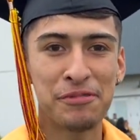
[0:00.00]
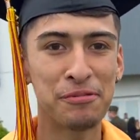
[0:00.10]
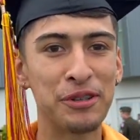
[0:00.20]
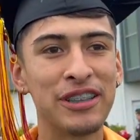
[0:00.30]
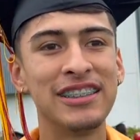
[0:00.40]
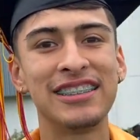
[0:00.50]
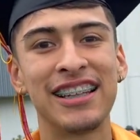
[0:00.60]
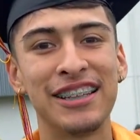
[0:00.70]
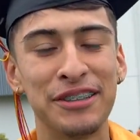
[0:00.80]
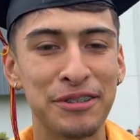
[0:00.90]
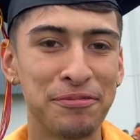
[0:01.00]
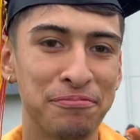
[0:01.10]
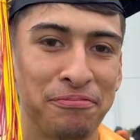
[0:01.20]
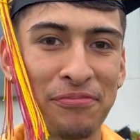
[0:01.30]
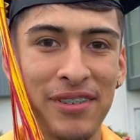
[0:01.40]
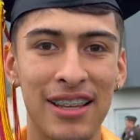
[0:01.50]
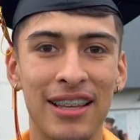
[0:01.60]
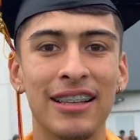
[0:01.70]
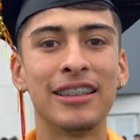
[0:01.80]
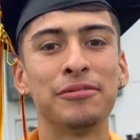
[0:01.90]
I'm PCC? undecided though.
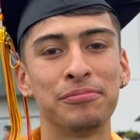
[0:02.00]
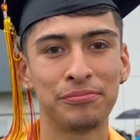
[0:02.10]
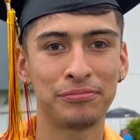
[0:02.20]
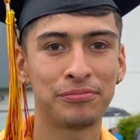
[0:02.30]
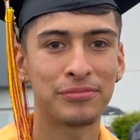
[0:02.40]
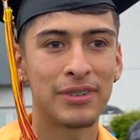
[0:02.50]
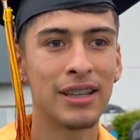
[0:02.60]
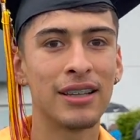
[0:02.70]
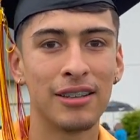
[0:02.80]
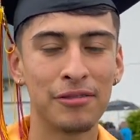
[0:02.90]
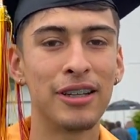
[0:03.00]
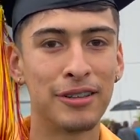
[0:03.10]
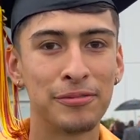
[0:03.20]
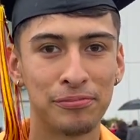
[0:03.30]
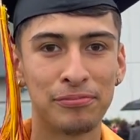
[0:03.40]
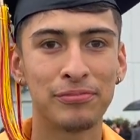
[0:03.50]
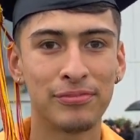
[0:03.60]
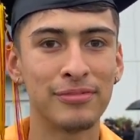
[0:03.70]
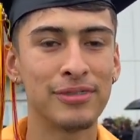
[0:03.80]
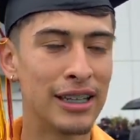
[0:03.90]
Undecided on what you're gonna do? Yes. Majoring,
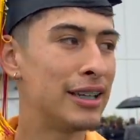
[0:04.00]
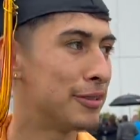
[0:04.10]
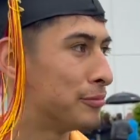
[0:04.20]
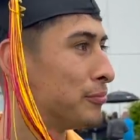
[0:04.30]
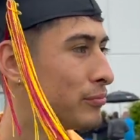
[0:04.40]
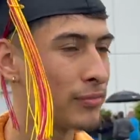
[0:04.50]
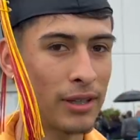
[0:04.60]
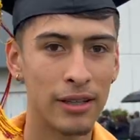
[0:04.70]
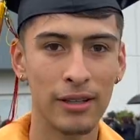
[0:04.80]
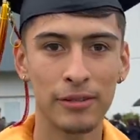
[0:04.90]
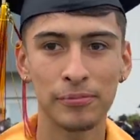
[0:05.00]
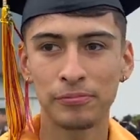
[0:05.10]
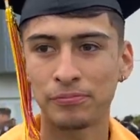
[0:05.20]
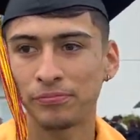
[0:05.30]
right? Yeah, yeah. Okay, cool.